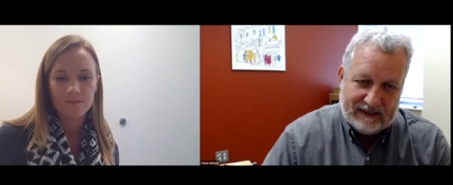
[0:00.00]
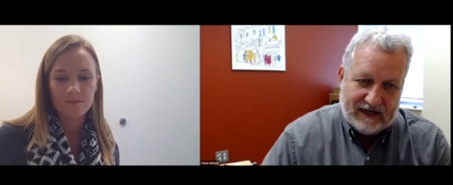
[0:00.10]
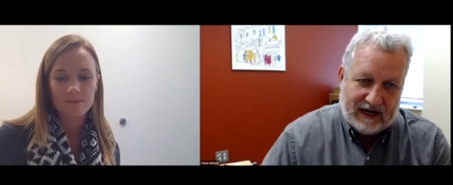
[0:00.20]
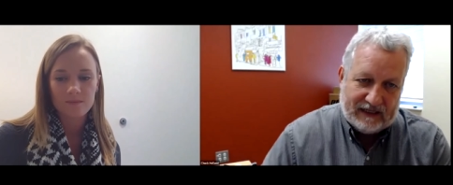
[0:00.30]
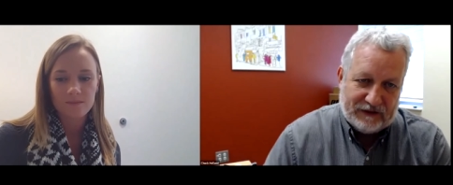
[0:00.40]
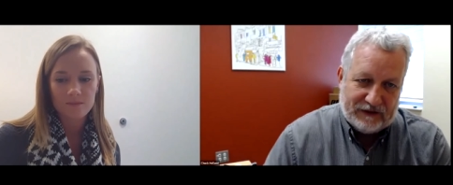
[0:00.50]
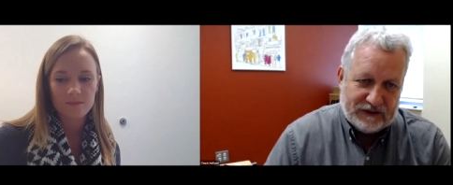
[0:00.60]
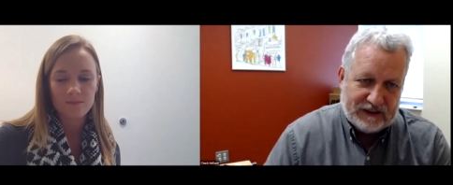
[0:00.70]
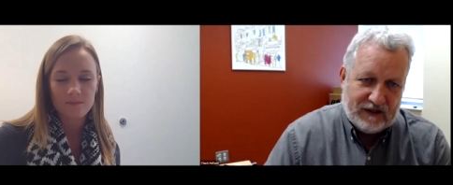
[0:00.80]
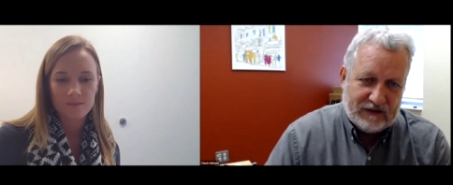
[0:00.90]
Speaker 1: nine years
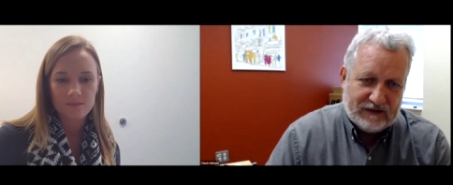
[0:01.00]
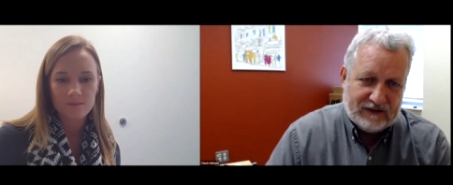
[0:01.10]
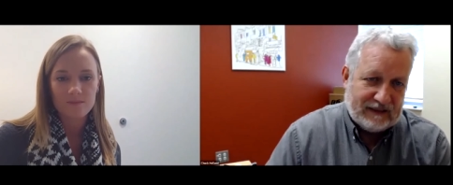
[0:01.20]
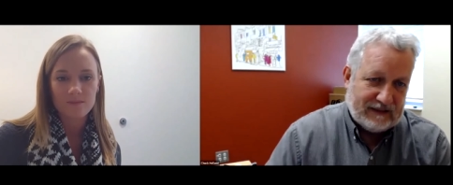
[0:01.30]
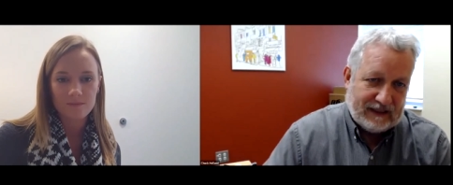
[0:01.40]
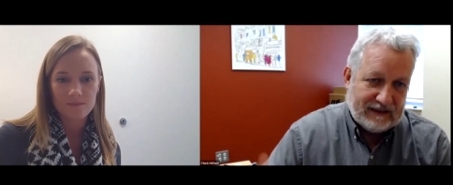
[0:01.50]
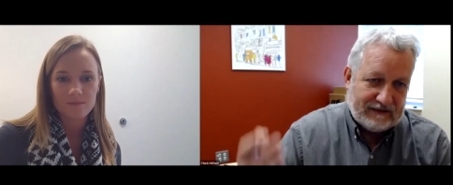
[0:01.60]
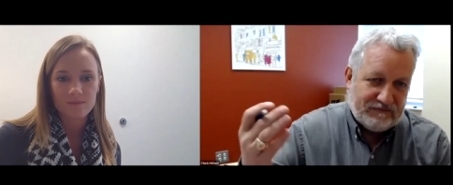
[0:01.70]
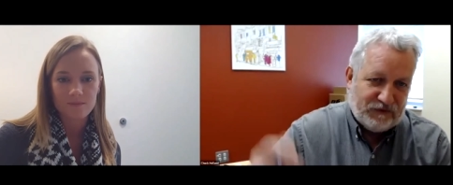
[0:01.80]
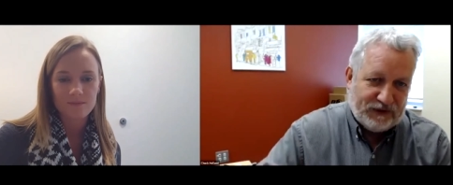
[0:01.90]
ago. It's, I, I
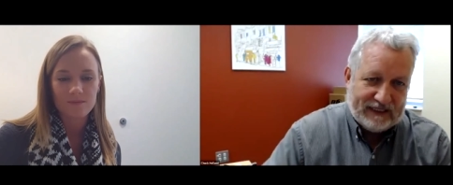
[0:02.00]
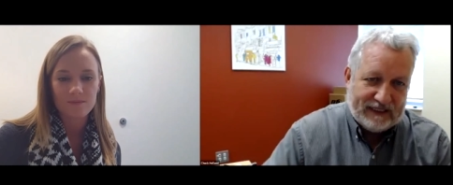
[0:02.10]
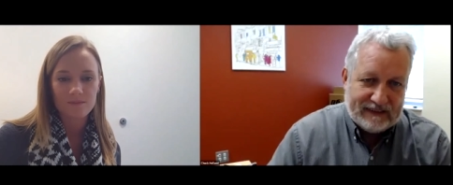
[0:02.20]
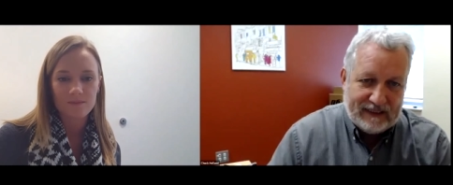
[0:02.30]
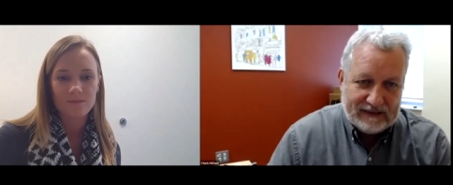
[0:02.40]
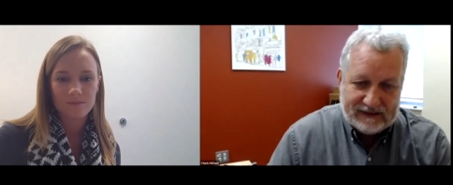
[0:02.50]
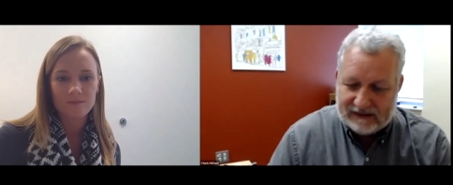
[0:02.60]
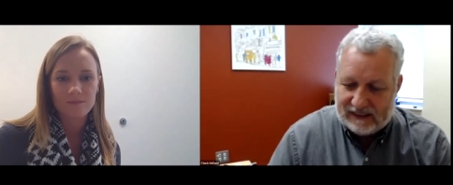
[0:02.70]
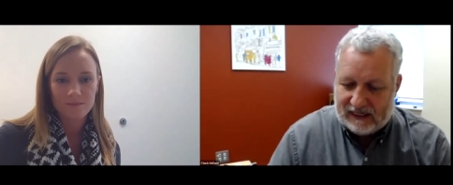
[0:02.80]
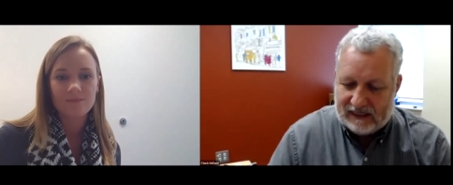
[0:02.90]
forget the dates
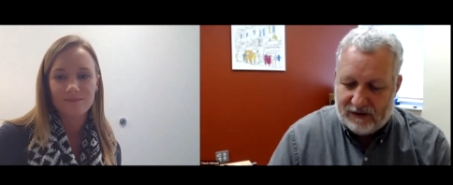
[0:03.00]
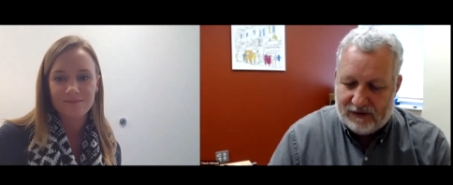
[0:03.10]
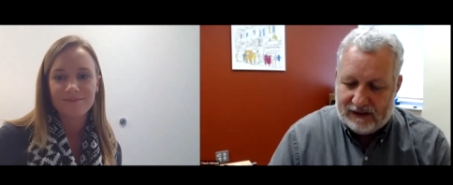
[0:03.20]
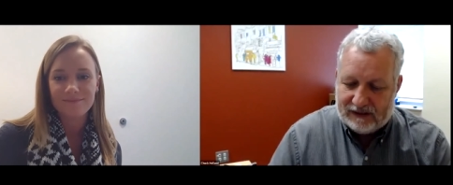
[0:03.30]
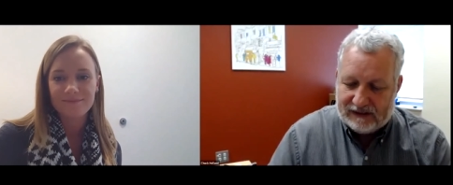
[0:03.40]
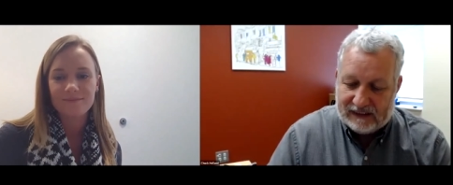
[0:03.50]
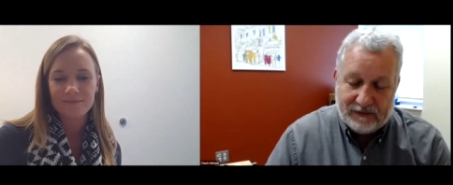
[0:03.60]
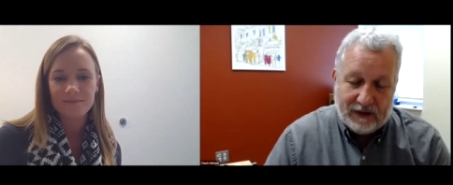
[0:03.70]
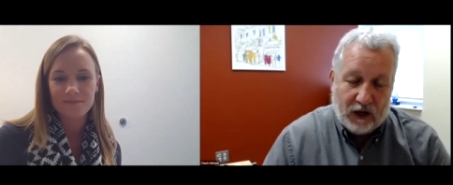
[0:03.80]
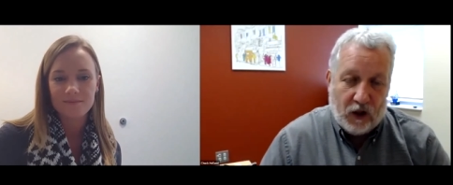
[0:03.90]
exactly, but it's it's
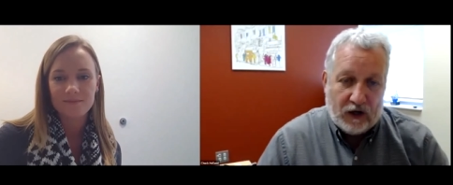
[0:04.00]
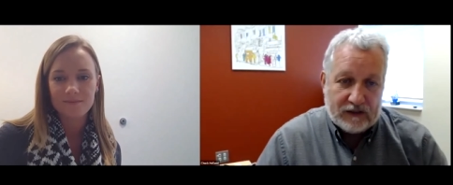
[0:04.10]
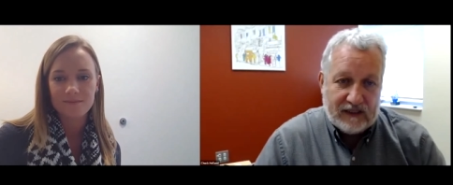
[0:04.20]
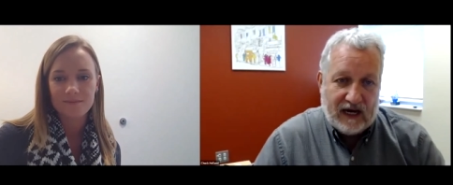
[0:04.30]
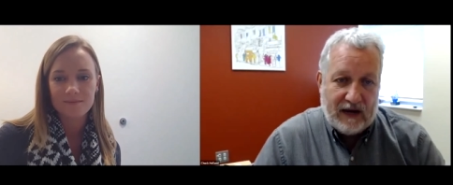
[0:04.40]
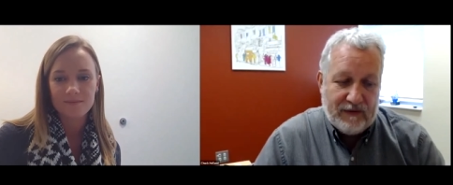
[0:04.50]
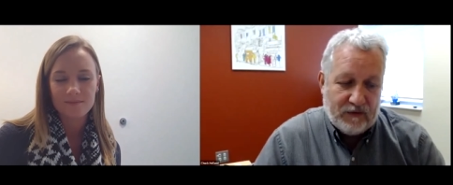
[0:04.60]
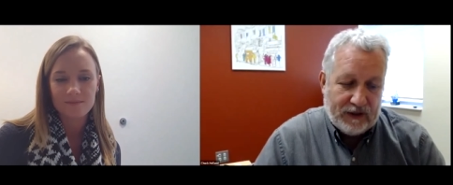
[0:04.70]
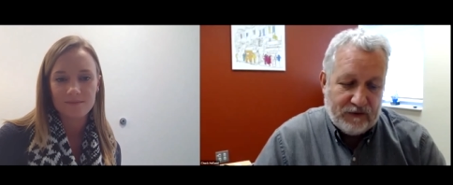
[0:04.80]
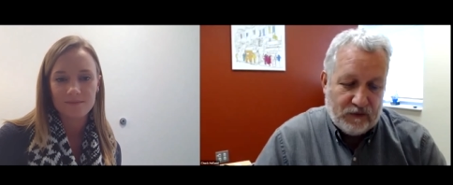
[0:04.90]
been a long time, and
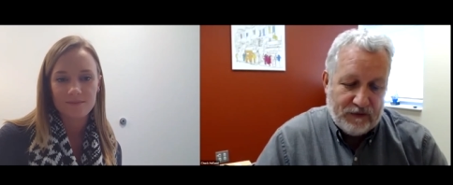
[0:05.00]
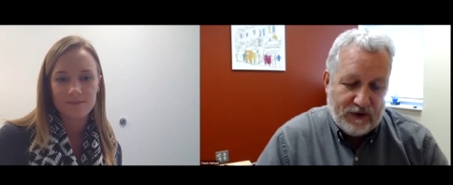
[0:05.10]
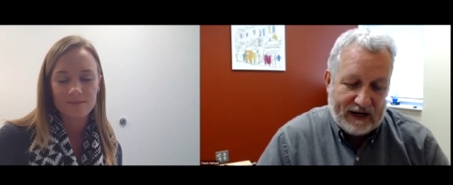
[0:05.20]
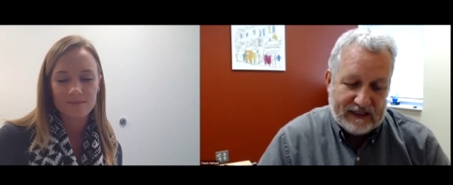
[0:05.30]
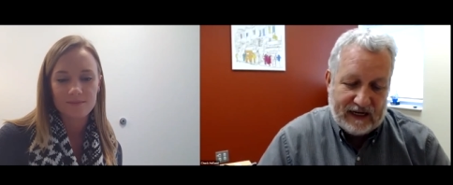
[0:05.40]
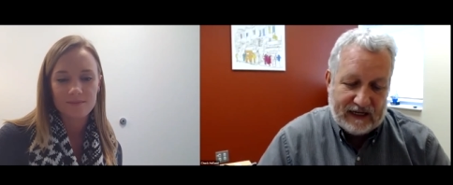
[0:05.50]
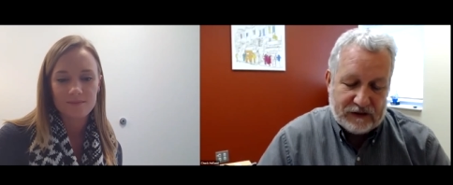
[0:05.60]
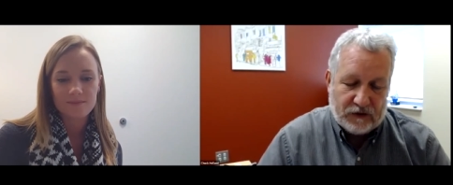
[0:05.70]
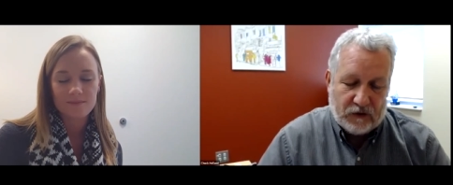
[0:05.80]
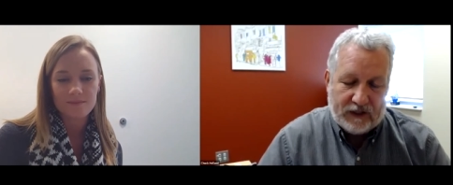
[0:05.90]
we we recognized
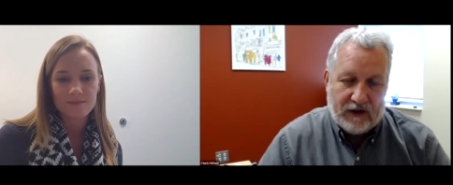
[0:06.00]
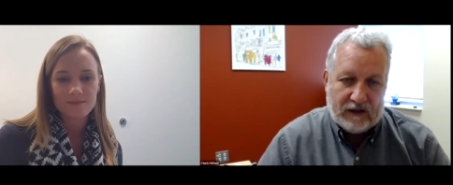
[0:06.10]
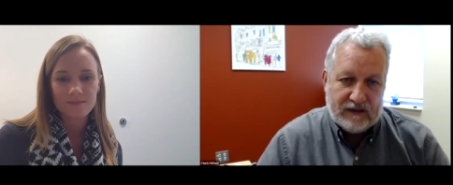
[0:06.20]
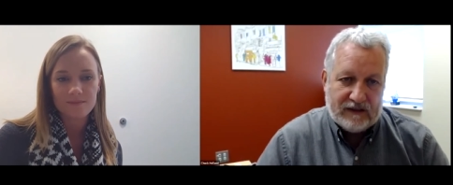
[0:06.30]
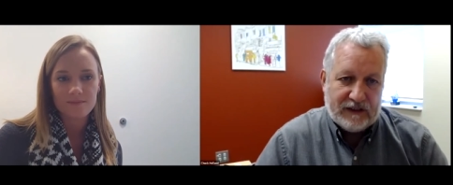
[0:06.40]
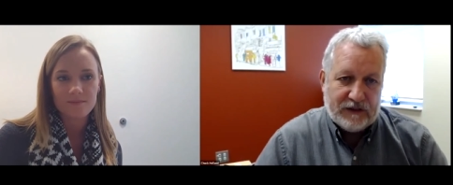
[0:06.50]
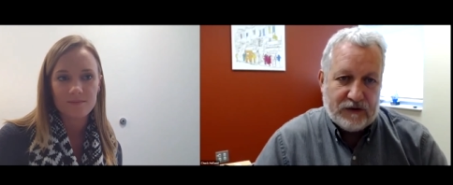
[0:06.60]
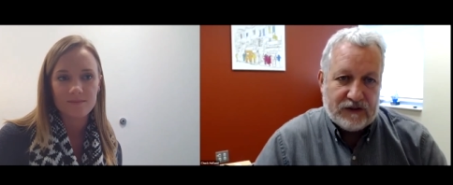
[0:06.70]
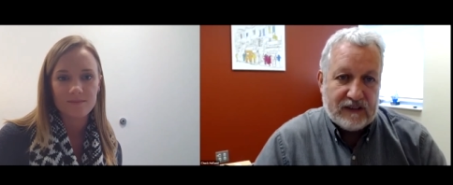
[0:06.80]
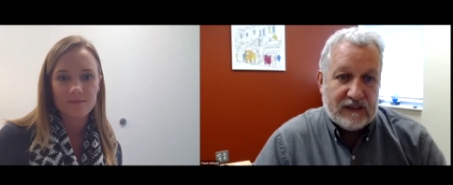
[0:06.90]
early on that digital
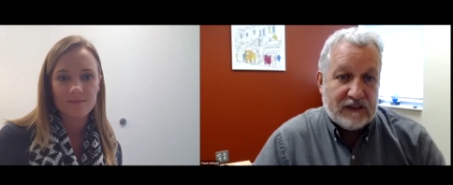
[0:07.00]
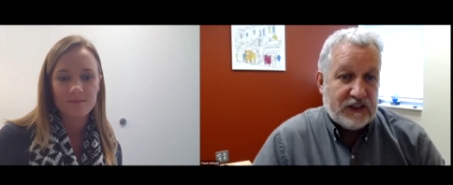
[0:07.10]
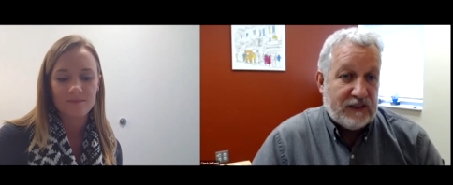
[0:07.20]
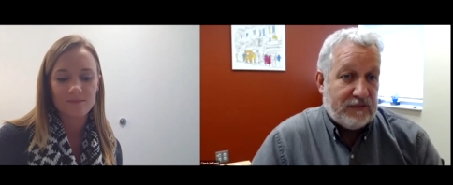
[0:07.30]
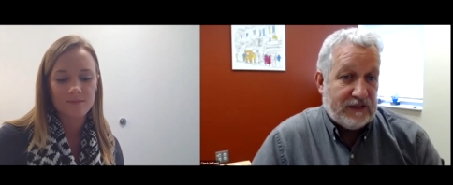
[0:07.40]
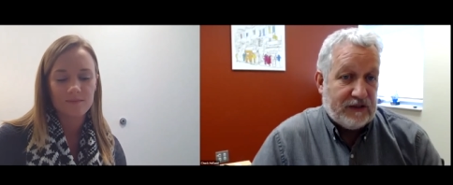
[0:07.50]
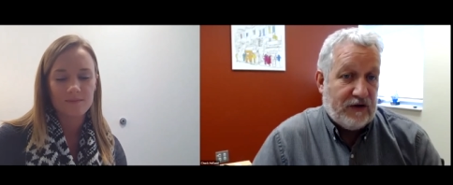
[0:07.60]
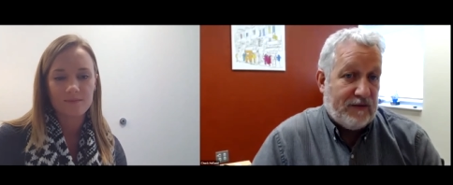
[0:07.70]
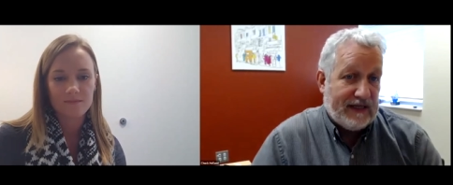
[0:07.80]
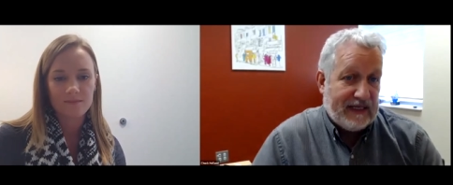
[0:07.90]
citizenship is going
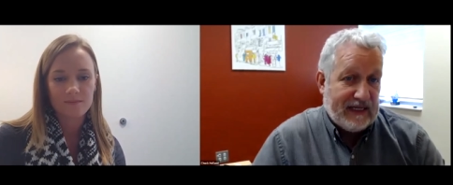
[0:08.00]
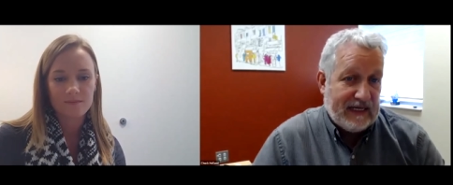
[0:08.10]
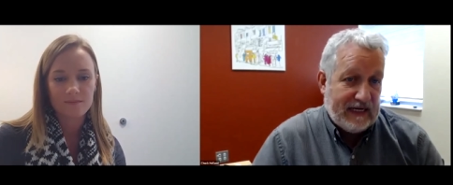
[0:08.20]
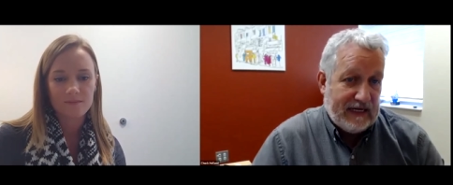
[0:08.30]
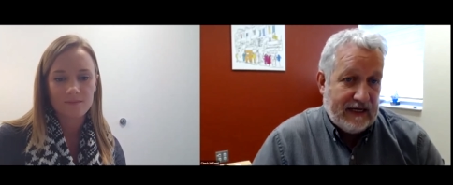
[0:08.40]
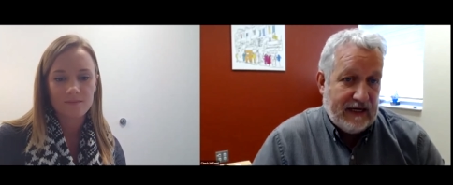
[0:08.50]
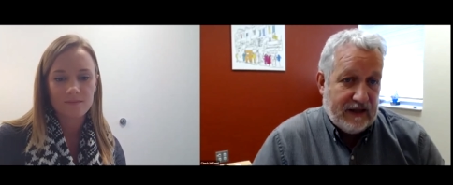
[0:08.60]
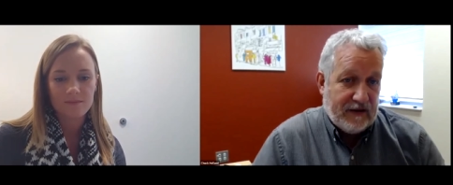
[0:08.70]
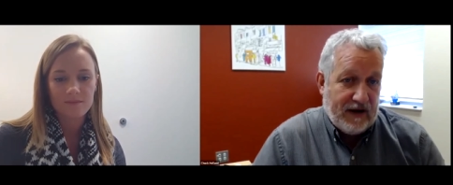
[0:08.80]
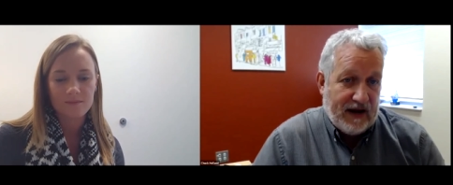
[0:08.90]
to be key
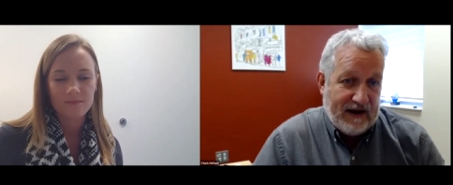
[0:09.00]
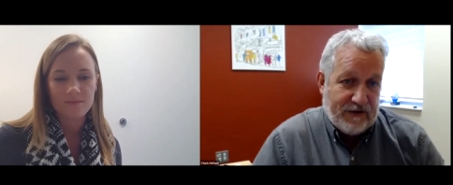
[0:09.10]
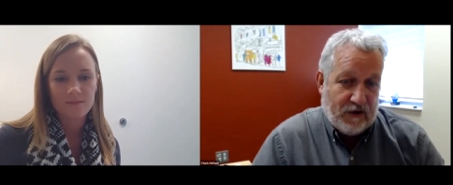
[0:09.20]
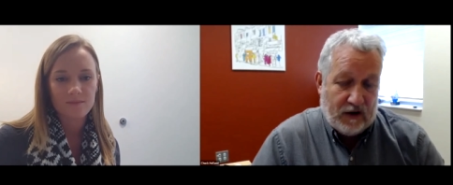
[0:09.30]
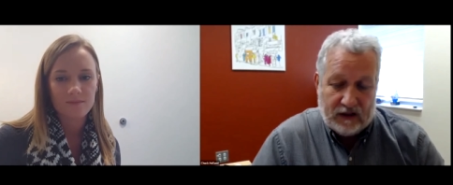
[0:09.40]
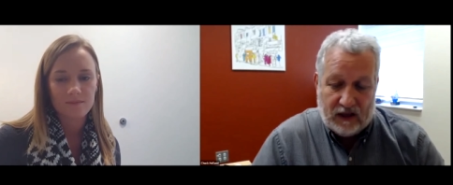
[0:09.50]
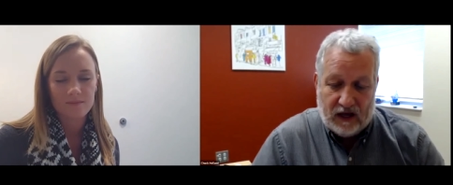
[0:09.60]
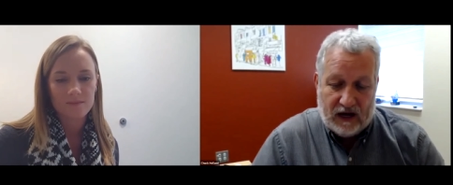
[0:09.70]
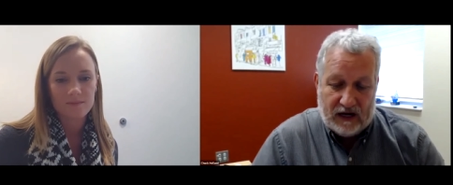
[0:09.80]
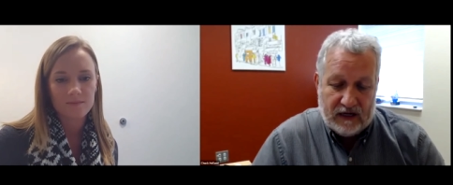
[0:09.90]
to behavior
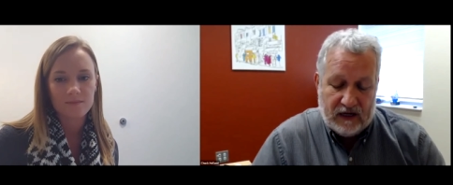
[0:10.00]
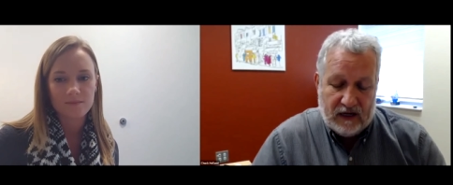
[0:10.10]
online.